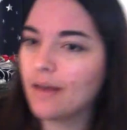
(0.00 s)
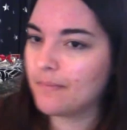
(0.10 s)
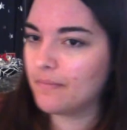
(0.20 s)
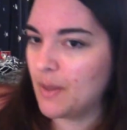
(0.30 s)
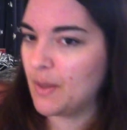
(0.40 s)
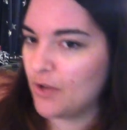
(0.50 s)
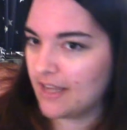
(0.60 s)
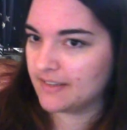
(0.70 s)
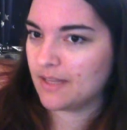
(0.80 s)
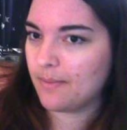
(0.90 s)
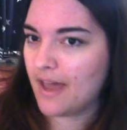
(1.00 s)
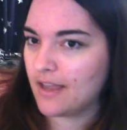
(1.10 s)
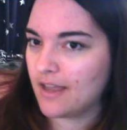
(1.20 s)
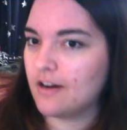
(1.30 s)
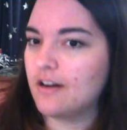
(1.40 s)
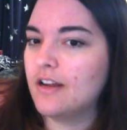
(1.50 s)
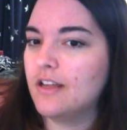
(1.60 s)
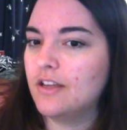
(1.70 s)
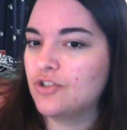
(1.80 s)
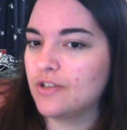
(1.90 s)
my bookcase in the back here
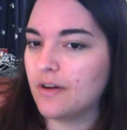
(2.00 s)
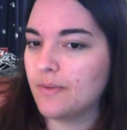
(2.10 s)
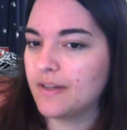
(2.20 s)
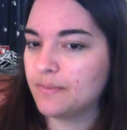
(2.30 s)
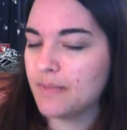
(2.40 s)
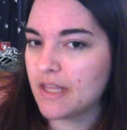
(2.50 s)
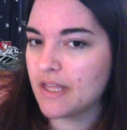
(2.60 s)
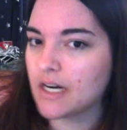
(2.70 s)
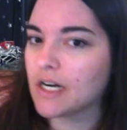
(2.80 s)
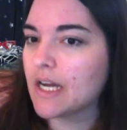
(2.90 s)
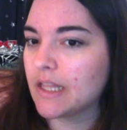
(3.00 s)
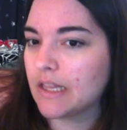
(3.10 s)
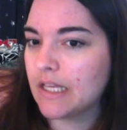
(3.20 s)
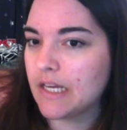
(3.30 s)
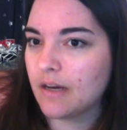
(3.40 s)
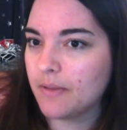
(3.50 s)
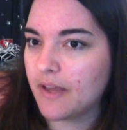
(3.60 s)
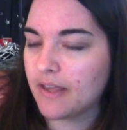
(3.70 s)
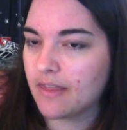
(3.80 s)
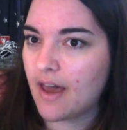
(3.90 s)
should always be there and lit up
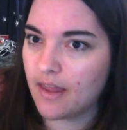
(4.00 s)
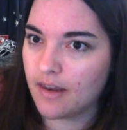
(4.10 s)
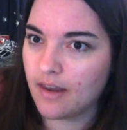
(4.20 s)
like that.